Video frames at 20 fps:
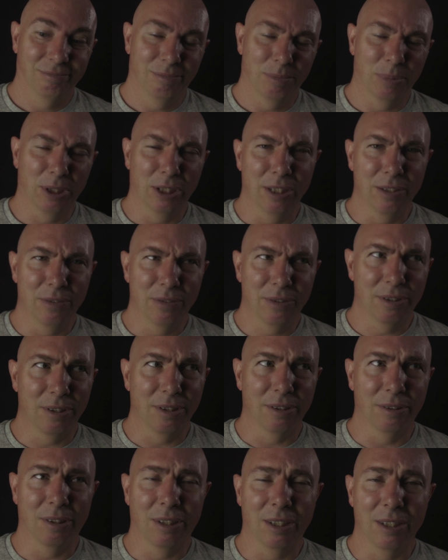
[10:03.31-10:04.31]
beliefs
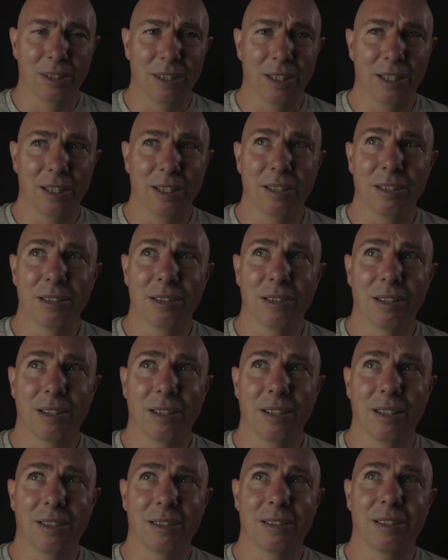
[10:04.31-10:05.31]
and ideas and
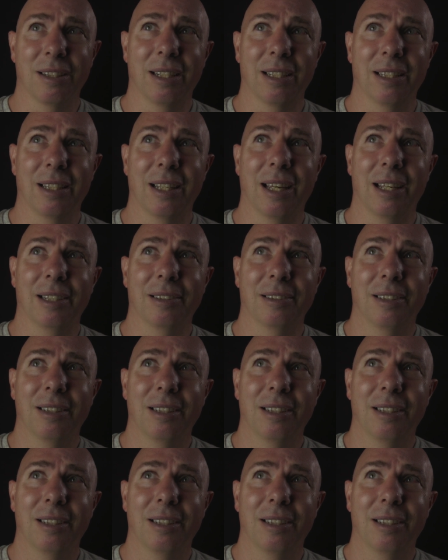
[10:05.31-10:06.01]
things like that.